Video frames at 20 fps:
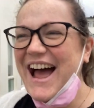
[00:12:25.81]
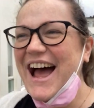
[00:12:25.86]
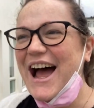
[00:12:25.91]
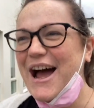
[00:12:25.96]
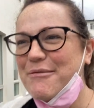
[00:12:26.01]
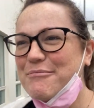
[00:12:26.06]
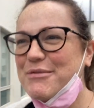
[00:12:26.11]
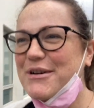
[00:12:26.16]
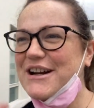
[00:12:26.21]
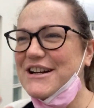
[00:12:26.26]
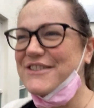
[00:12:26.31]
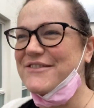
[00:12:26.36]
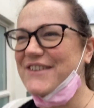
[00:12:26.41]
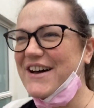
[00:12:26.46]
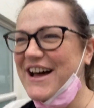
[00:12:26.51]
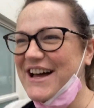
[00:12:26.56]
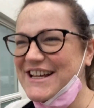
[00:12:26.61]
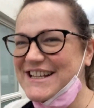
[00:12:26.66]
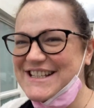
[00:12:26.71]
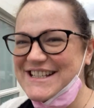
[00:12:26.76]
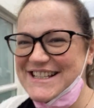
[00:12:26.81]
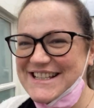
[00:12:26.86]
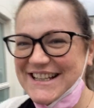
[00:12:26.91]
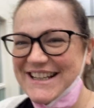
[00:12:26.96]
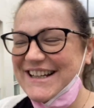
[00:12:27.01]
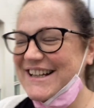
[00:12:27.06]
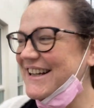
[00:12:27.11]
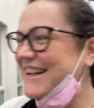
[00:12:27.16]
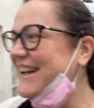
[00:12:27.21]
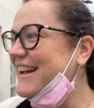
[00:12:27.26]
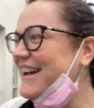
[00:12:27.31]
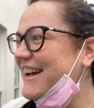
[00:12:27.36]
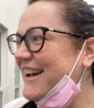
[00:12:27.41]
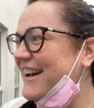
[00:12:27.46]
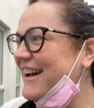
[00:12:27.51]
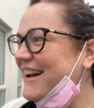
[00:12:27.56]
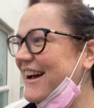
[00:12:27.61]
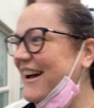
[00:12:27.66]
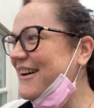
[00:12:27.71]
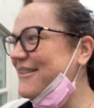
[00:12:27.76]
I'm proud of us.
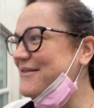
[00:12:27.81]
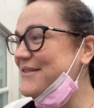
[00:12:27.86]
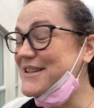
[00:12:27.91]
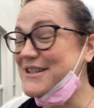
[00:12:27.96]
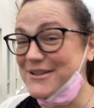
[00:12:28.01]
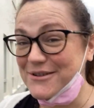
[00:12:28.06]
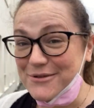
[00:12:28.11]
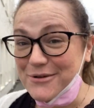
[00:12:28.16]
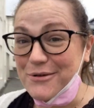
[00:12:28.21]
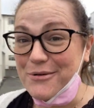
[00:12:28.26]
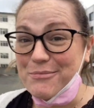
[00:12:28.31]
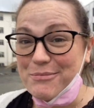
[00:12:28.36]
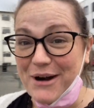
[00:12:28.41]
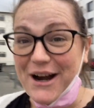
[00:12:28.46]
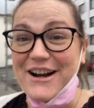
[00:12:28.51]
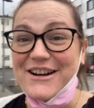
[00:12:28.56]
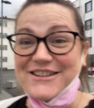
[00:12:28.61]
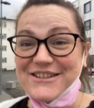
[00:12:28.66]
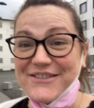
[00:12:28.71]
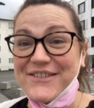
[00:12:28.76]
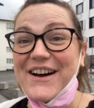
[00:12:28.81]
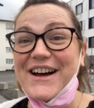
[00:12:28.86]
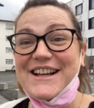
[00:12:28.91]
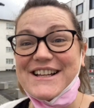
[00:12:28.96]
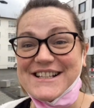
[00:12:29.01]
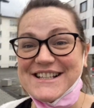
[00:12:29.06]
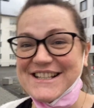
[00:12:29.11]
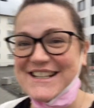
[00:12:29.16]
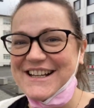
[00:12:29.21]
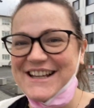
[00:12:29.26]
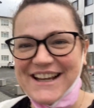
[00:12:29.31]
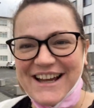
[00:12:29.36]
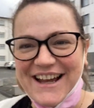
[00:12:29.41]
I'm so proud of us.